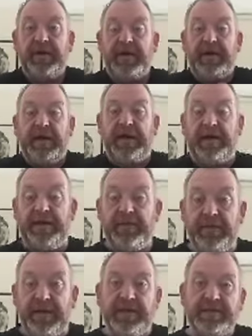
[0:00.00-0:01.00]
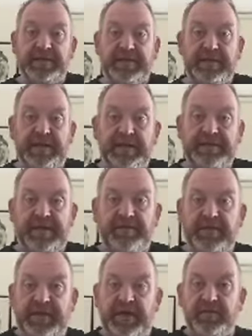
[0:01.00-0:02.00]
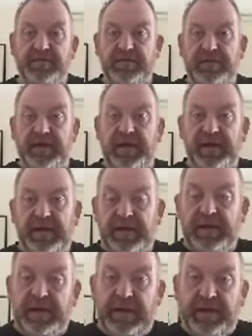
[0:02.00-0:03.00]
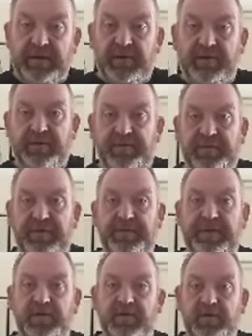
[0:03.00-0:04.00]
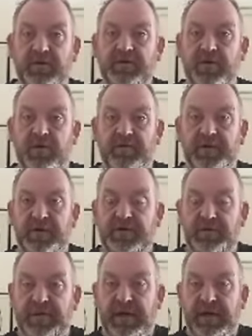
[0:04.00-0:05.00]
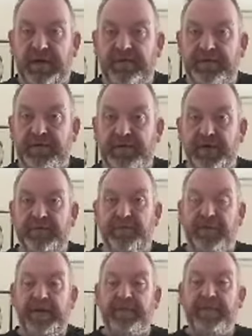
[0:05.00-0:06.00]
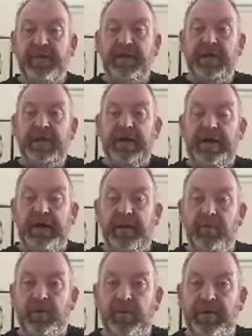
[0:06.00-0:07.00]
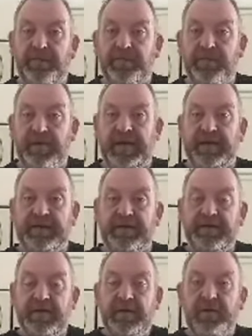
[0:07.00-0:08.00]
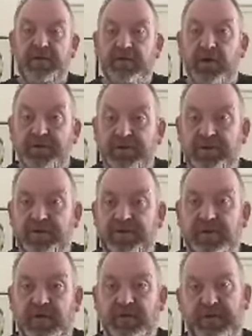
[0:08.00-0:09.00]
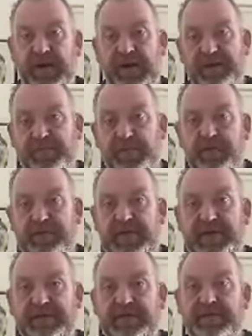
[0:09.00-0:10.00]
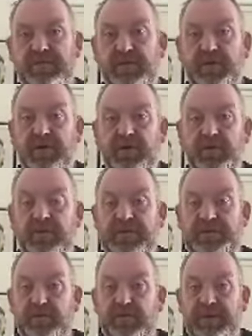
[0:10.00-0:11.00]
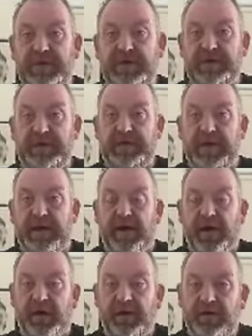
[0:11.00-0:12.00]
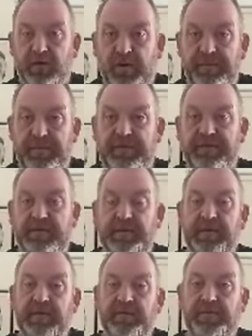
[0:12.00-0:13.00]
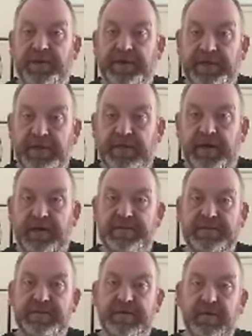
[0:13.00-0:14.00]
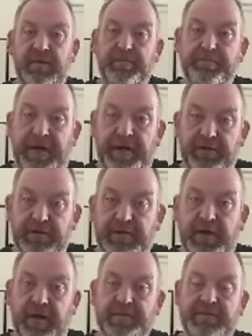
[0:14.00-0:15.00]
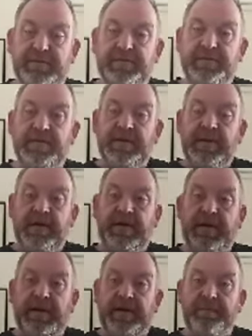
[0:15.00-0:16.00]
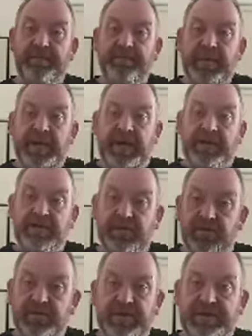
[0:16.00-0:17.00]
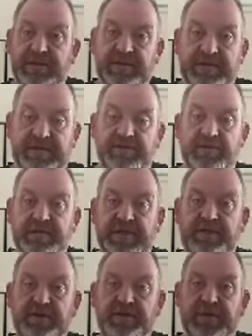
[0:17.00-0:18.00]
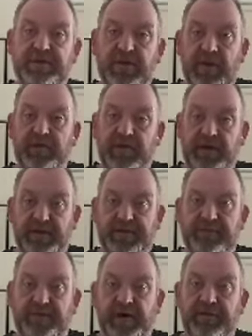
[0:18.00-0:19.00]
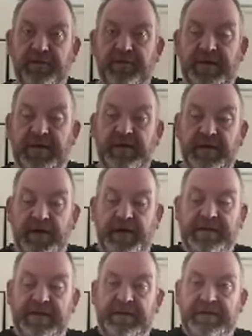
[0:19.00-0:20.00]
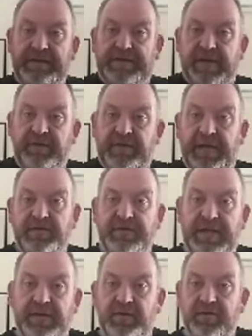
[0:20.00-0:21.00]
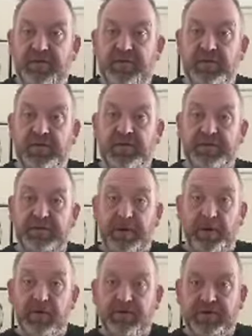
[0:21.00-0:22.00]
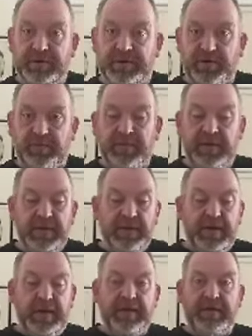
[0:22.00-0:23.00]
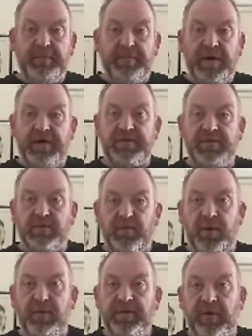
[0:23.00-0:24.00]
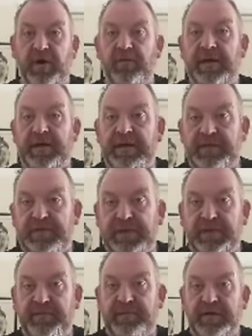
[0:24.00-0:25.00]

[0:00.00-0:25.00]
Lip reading: And in relation to that, €7,850 over a 2.5-year time frame, where we've created dozens of large protests, which we hired equipment, printing costs, banner costs, and sundries, and etc., etc., etc., and all of the costs involved in that. I think €7,800 is a paltry sum in comparison to what we've already achieved